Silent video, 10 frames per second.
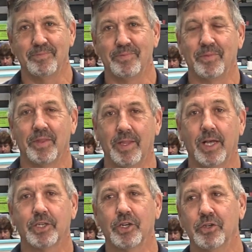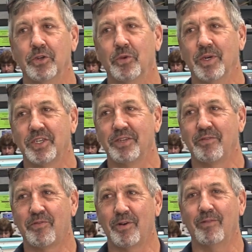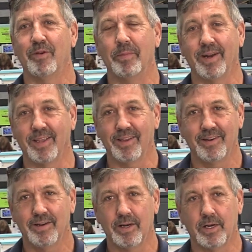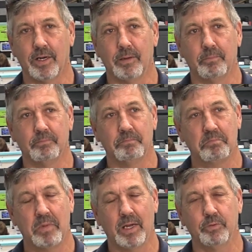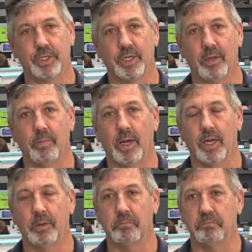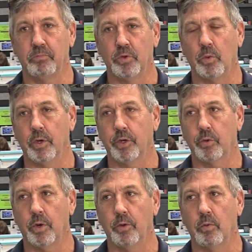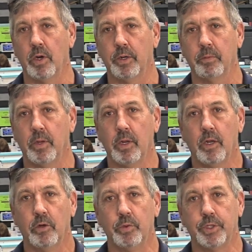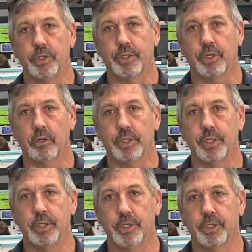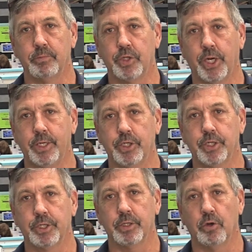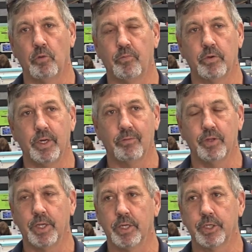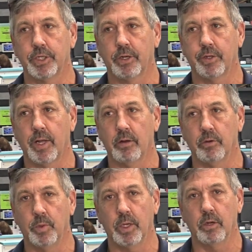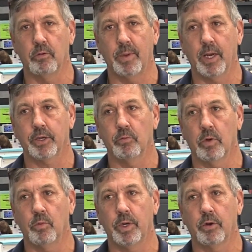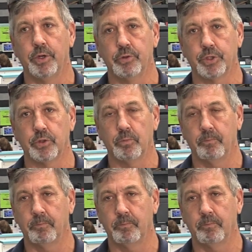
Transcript: That's a good question for everybody. I would say by 2021, we should start seeing some changes, and hopefully everything can settle down and we can go back to what we are used to.